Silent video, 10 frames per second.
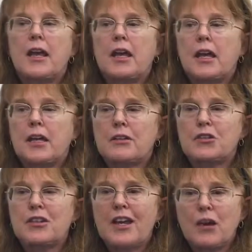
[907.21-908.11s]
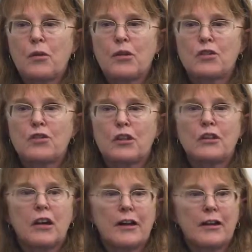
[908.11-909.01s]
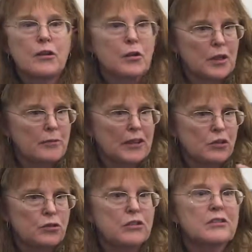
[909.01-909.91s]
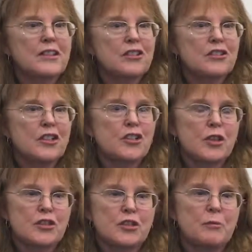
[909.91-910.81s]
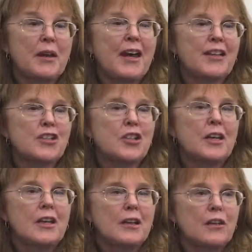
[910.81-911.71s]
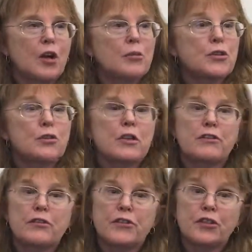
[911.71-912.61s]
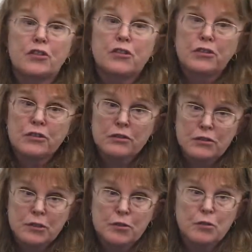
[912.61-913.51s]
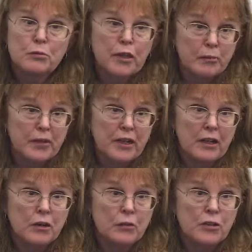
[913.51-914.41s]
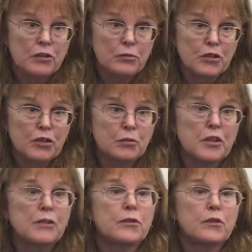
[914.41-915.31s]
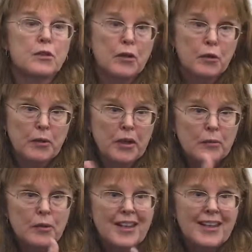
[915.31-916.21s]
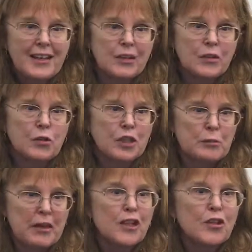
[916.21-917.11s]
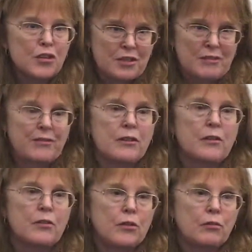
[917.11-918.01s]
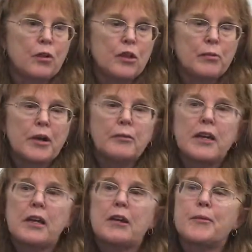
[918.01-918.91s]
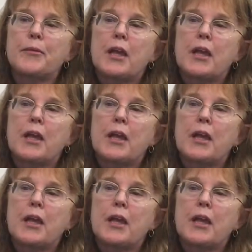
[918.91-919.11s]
And now there's a lot, the Massachusetts legislature has just passed the opportunity for physician assistants to do primary care, which is wonderful. They're become, expanders of the role of primary care.